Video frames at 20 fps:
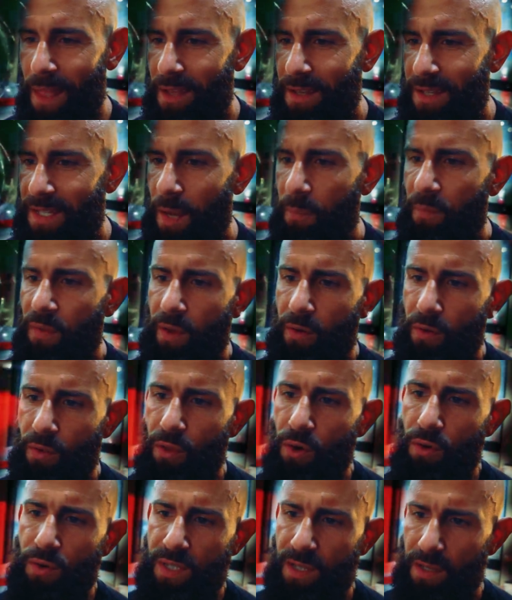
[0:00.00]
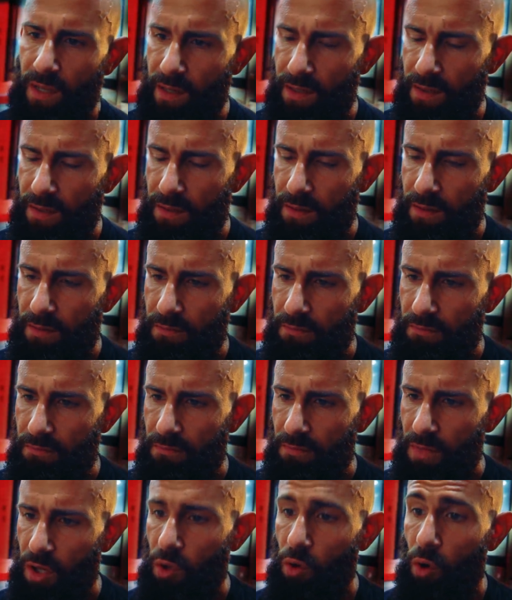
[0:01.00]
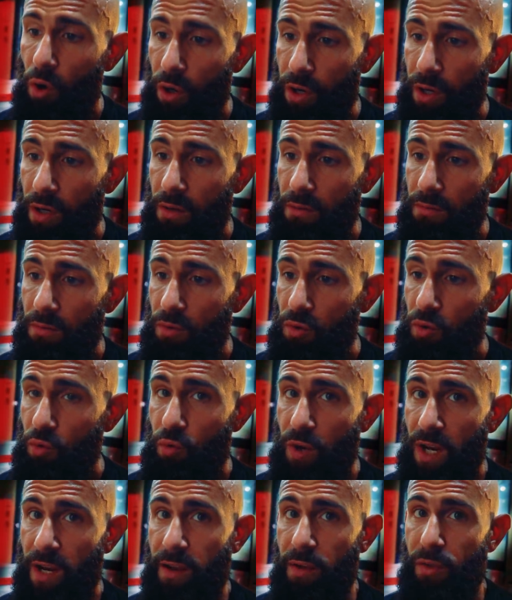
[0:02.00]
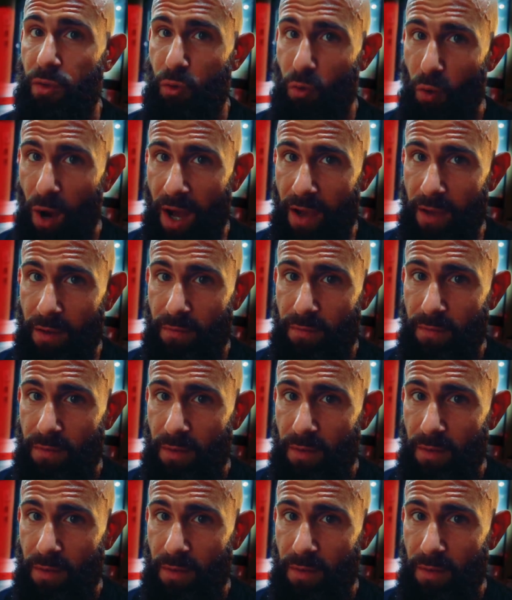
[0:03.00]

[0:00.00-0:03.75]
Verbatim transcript: Something on those lines in order to really thrive